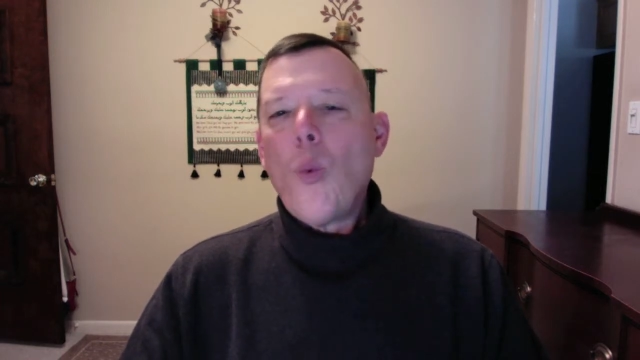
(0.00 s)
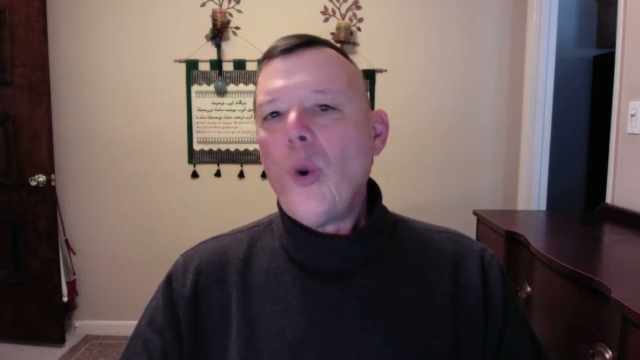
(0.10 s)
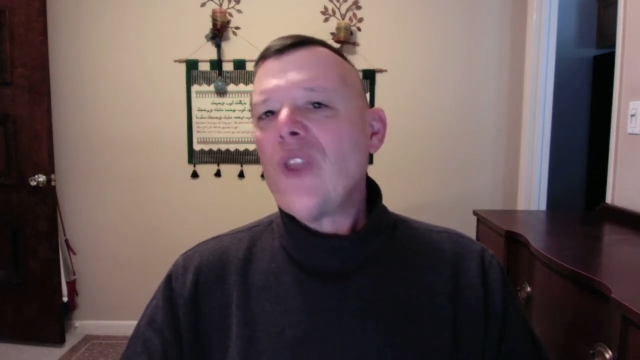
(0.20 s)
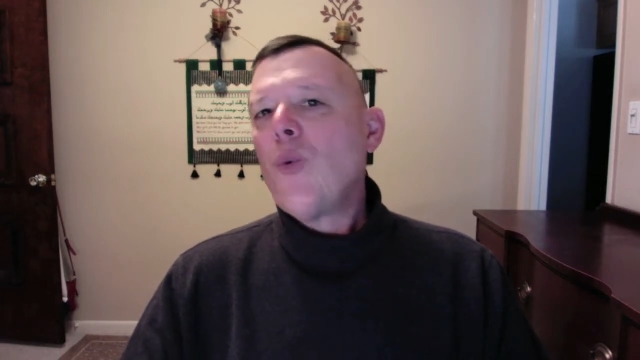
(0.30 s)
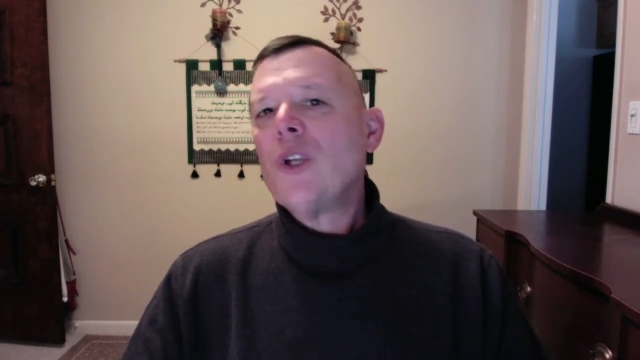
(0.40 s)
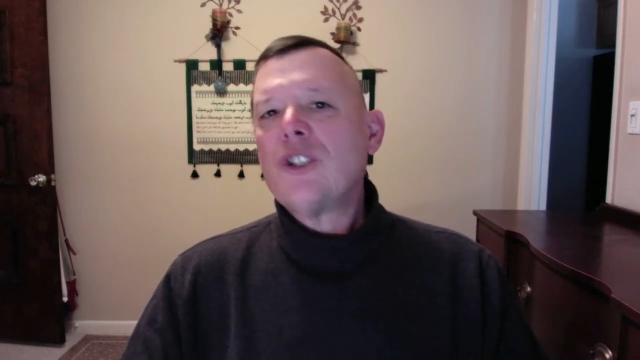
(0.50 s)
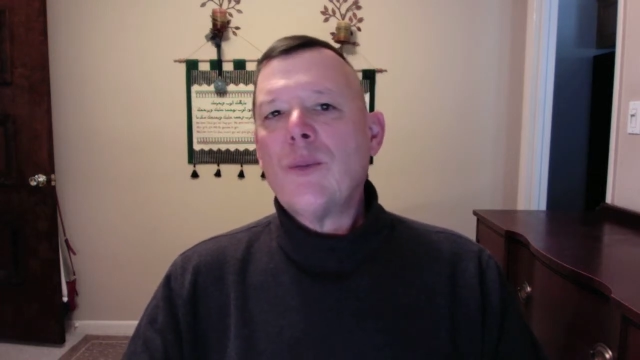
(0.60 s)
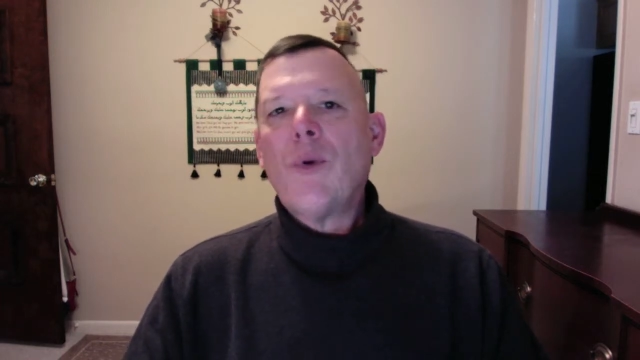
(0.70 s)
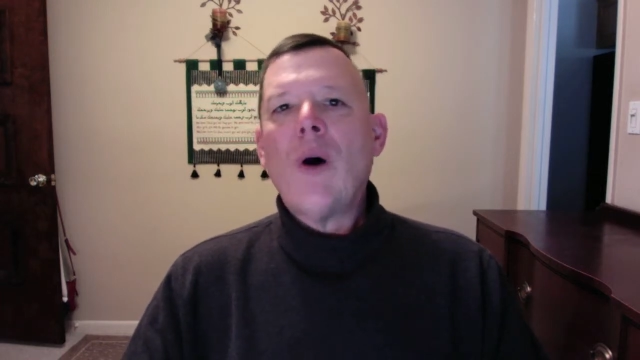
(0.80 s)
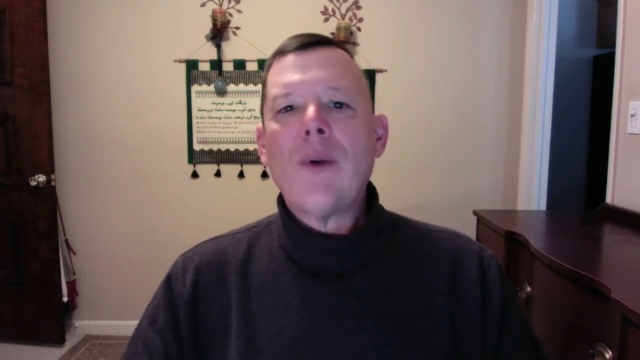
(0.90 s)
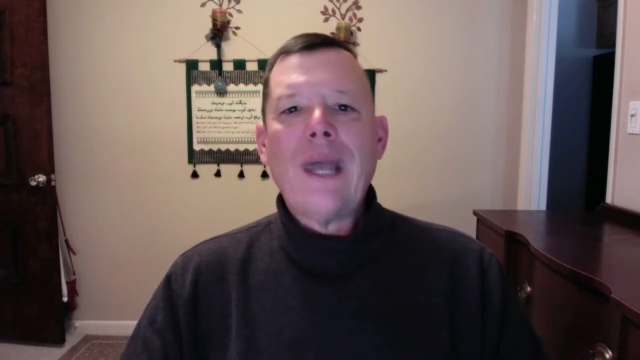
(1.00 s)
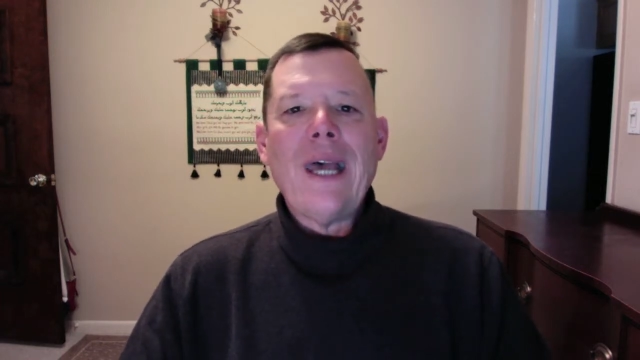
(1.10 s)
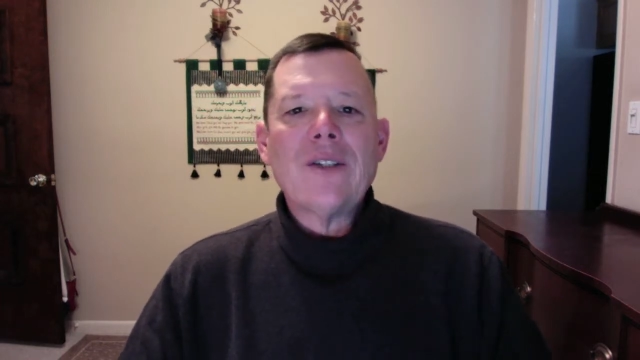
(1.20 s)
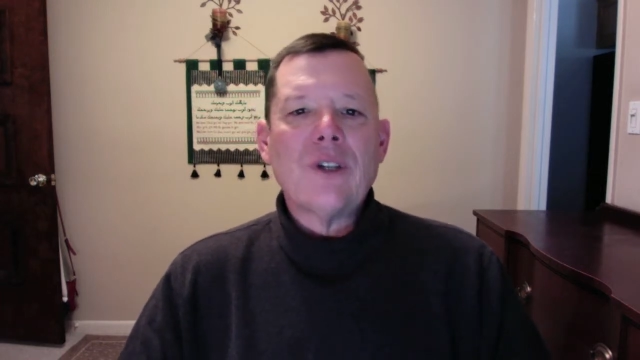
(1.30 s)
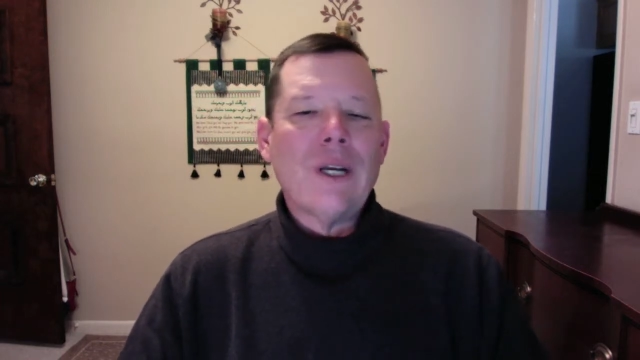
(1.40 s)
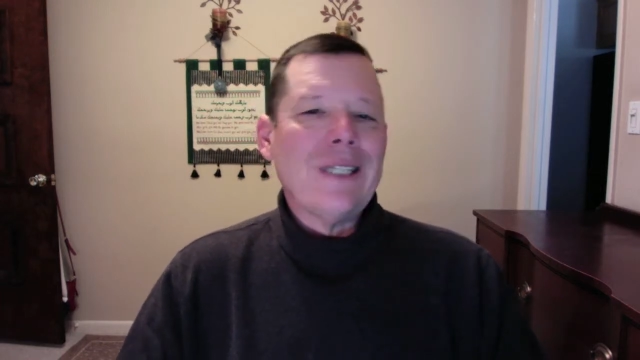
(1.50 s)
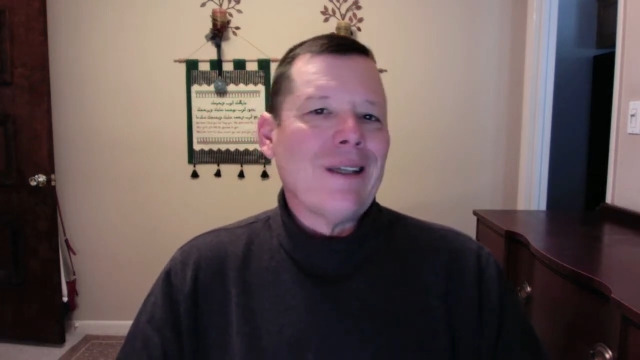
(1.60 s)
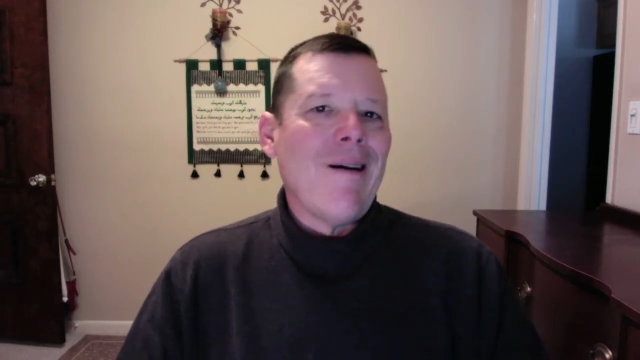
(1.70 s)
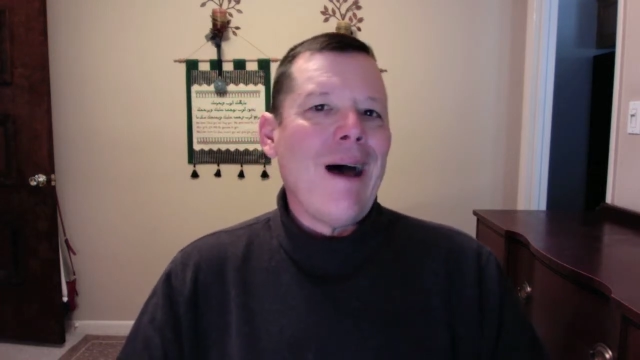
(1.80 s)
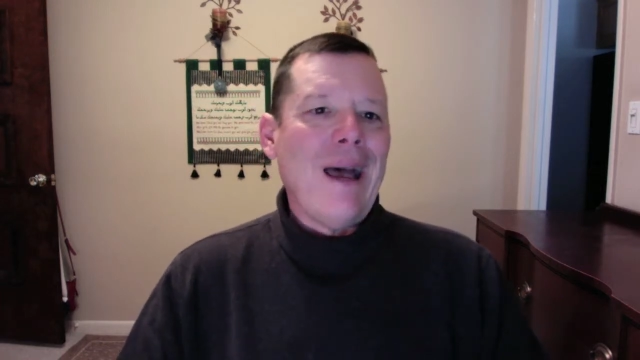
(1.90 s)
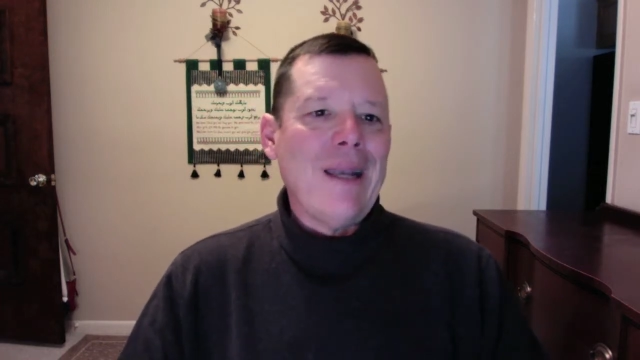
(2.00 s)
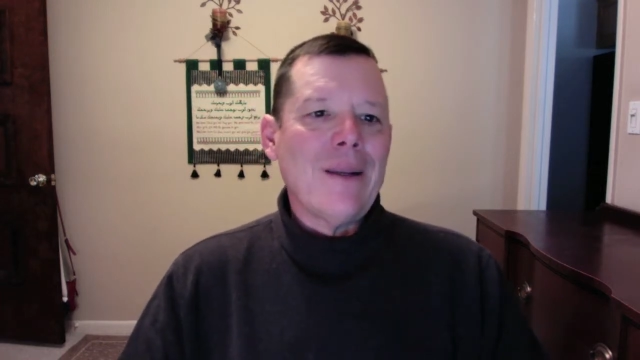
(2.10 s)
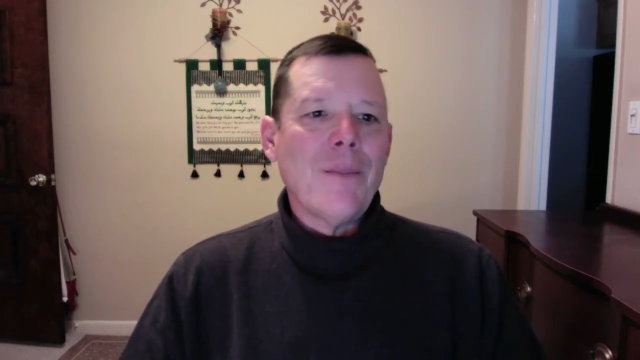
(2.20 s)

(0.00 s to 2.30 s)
with which the broadcaster is aligned.